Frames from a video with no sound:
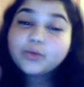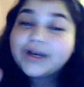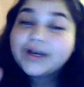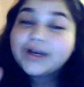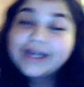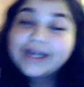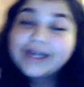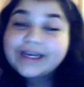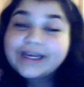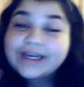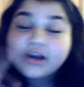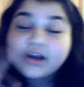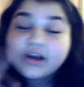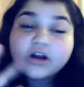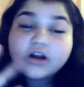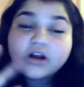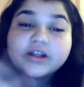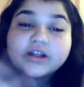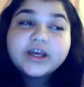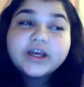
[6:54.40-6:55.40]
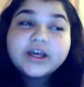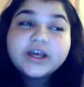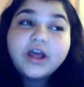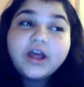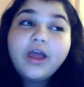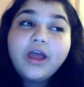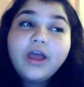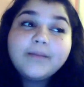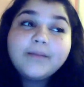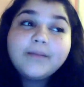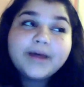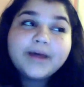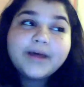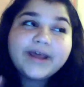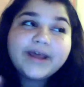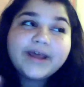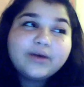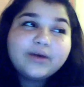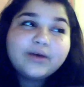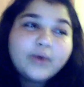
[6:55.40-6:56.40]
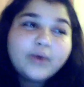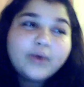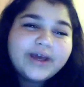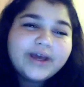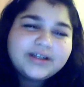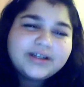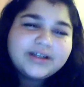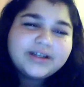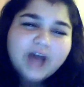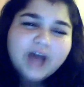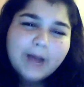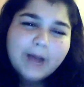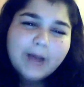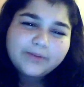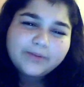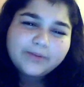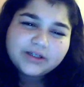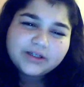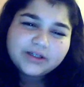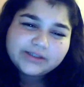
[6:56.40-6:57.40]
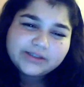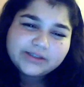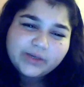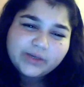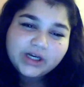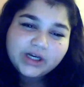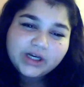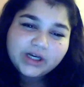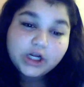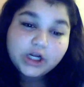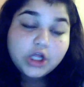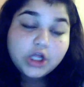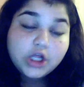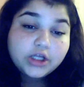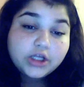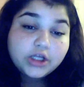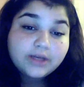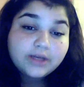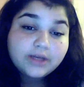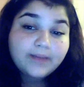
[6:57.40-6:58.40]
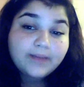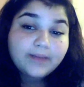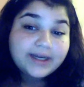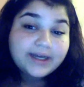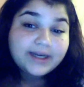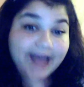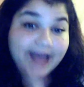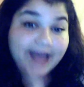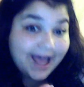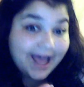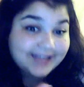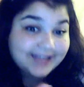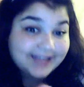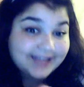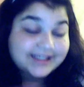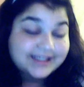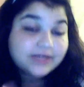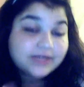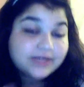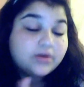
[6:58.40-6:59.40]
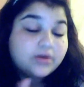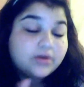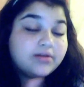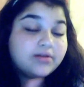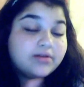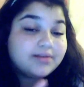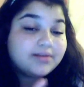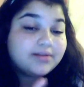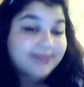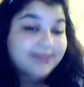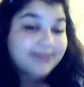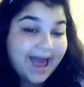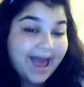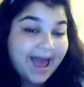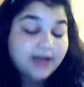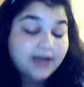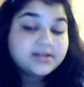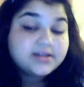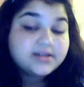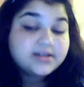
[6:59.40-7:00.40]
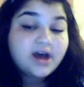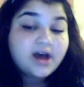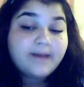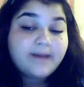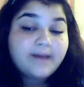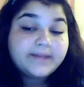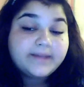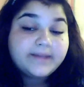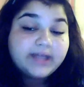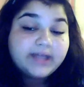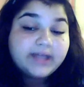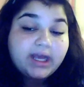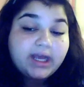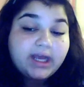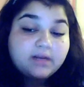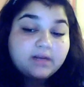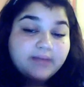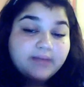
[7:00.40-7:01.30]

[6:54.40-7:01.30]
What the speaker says: pretty and girly. But, like, white top is weird. My dad seen one with a black top and like